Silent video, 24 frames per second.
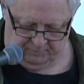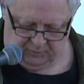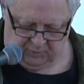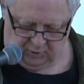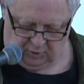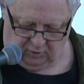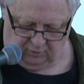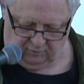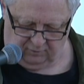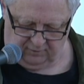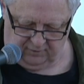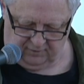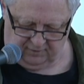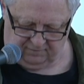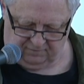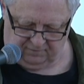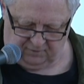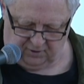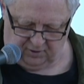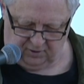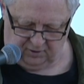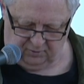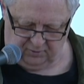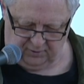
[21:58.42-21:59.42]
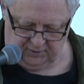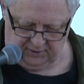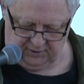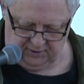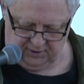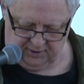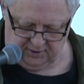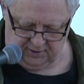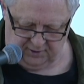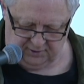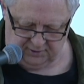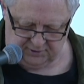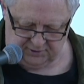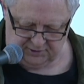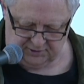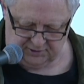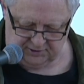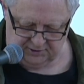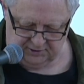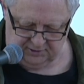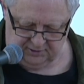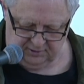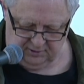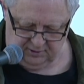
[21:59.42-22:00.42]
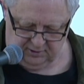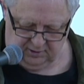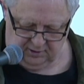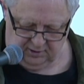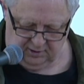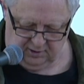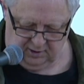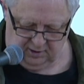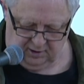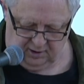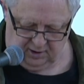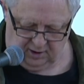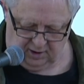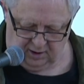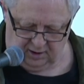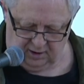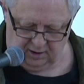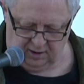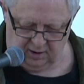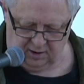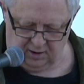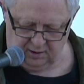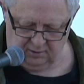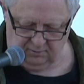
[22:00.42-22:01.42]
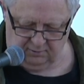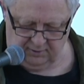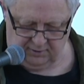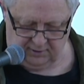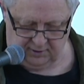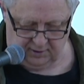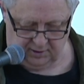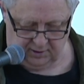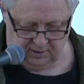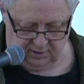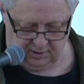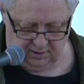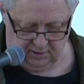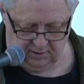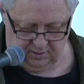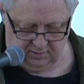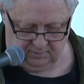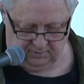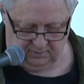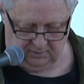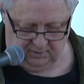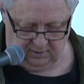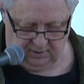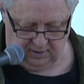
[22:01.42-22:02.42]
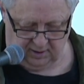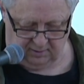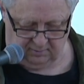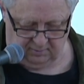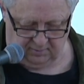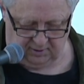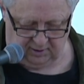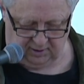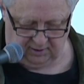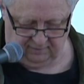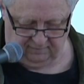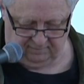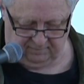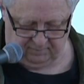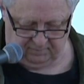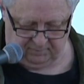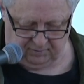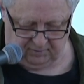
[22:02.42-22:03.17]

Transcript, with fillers: over the following years, along with a number of